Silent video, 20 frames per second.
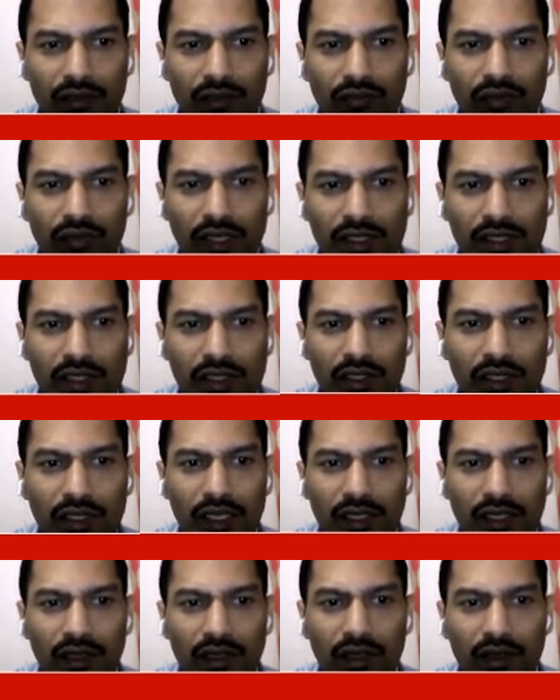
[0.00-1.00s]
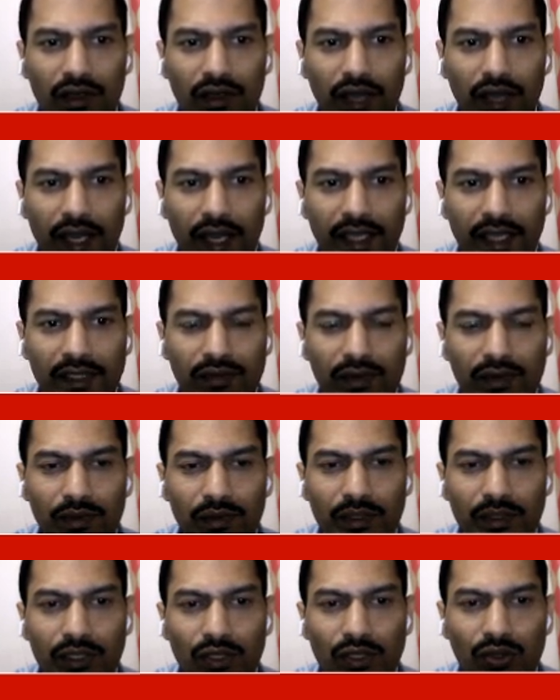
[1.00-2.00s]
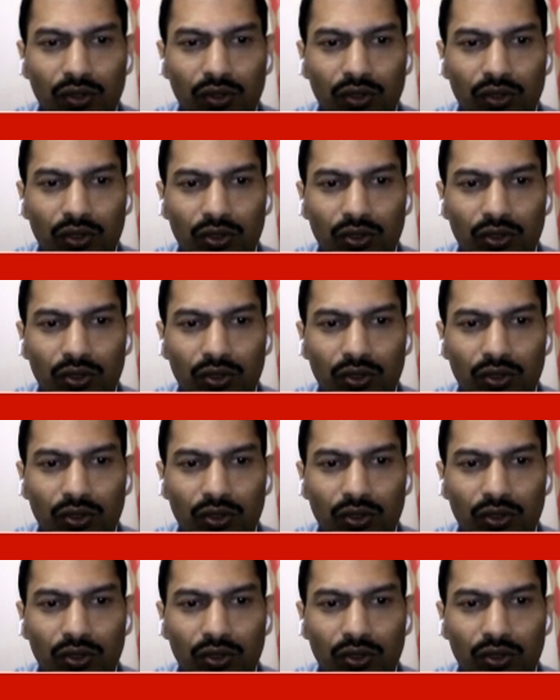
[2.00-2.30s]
once the x will be 0.